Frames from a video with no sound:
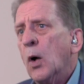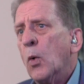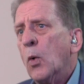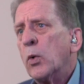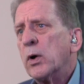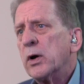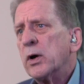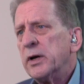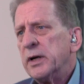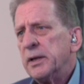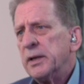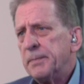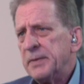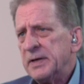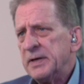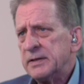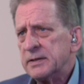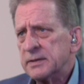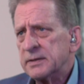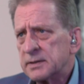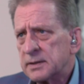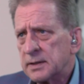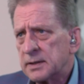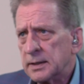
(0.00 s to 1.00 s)
We're going to be
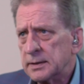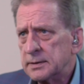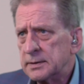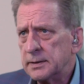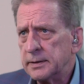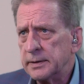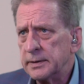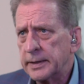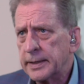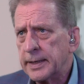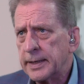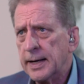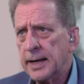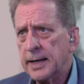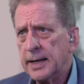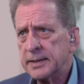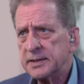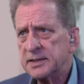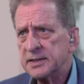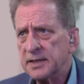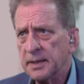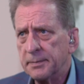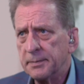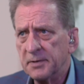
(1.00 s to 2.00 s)
discussing the
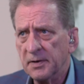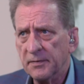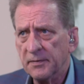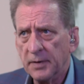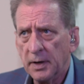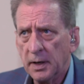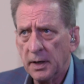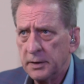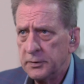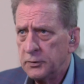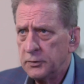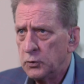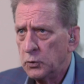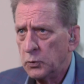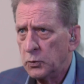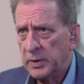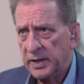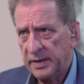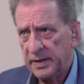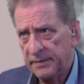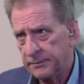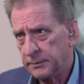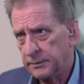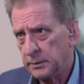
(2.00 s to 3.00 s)
concept of undue
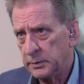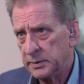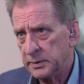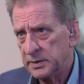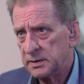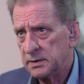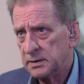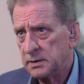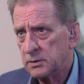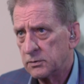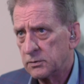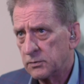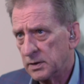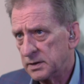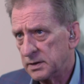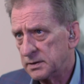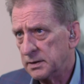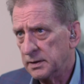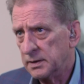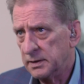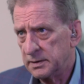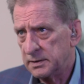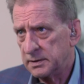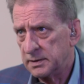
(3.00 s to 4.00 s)
influence in trust
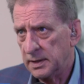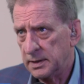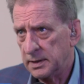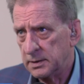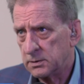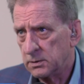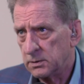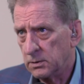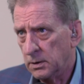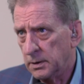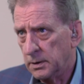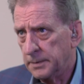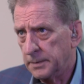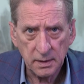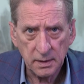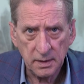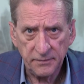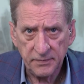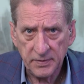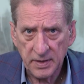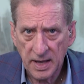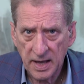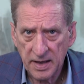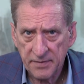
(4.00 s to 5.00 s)
and estates law.
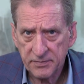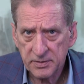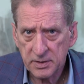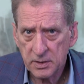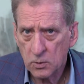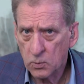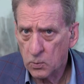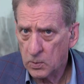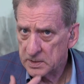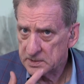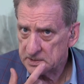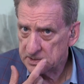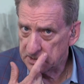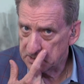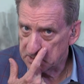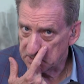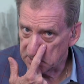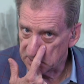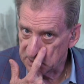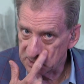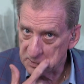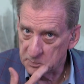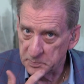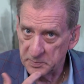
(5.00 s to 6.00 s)
If you have any questions
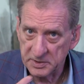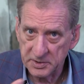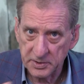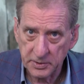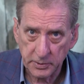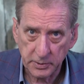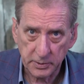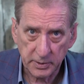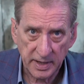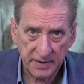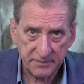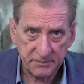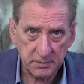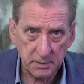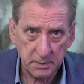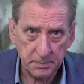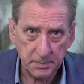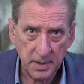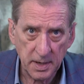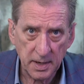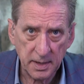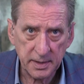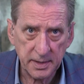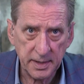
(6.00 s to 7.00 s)
on this material after the
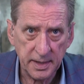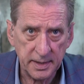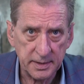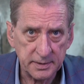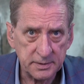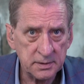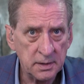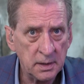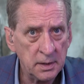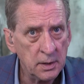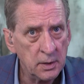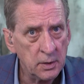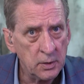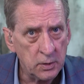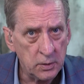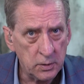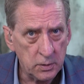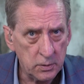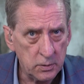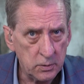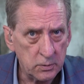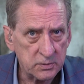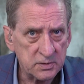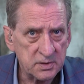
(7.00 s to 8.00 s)
podcast,
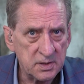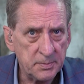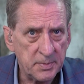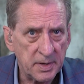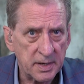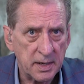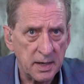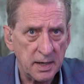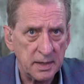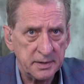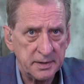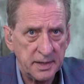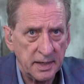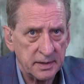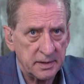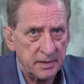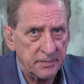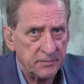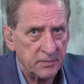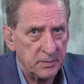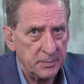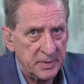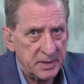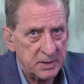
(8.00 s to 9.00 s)
you'll see my contact
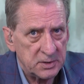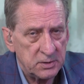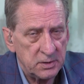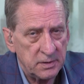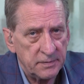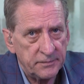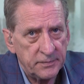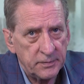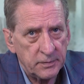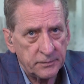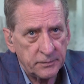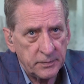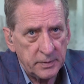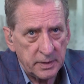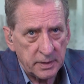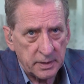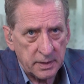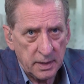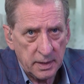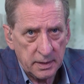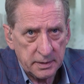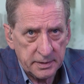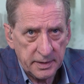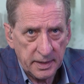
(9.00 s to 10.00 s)
information and feel free to
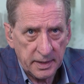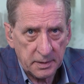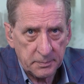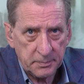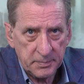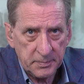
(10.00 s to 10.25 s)
contact